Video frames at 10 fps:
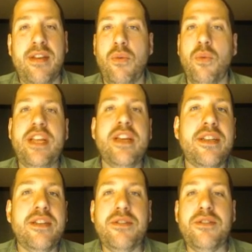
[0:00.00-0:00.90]
What are you
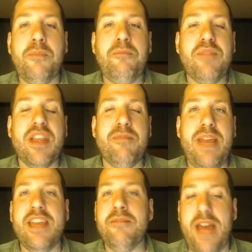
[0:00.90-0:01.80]
going to do to
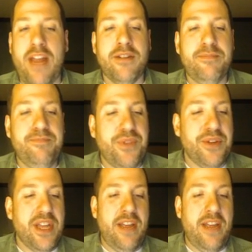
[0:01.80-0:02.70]
make it better?
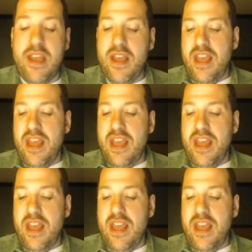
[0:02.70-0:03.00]
Okay.